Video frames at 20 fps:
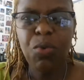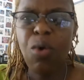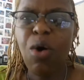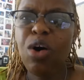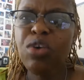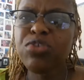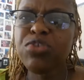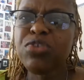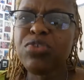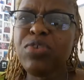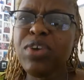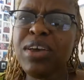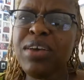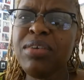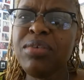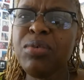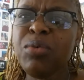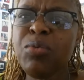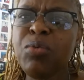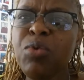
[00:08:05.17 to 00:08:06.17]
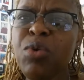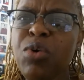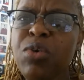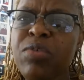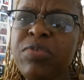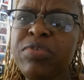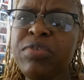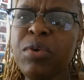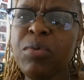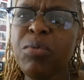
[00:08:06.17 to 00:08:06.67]
Wall Street,
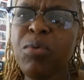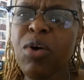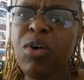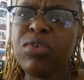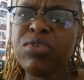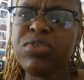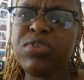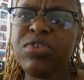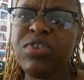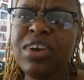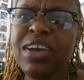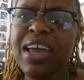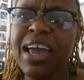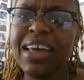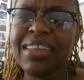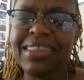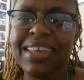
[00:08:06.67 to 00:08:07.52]
Wolves on Wall Street.